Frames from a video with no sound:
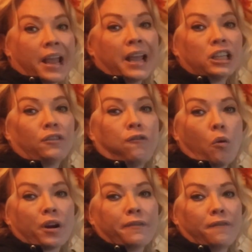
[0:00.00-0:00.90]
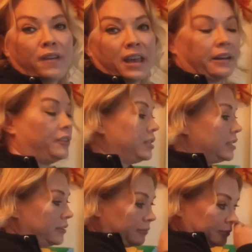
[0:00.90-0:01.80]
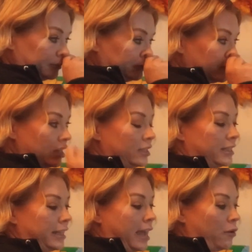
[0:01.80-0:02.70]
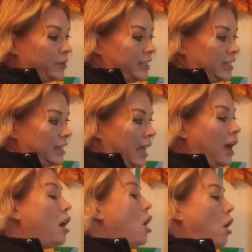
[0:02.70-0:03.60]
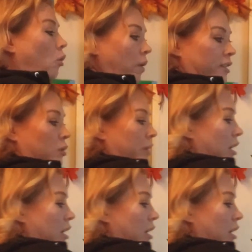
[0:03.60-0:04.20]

is 4/5. Do you see how we did that? Once we